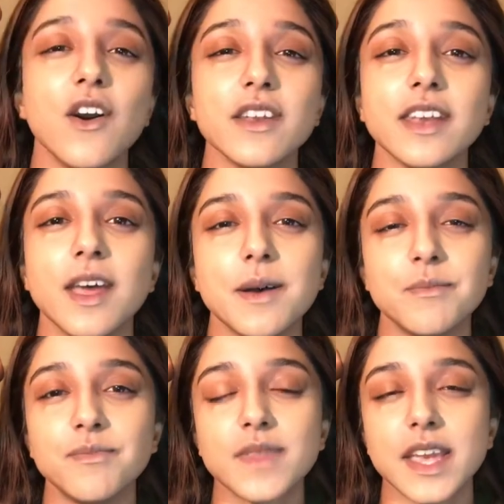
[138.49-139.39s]
on
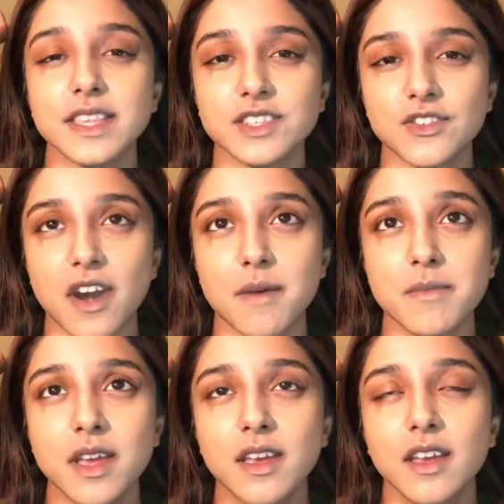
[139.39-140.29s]

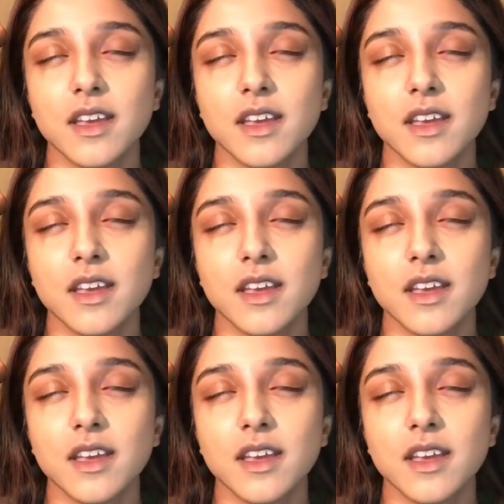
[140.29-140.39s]
Instagram.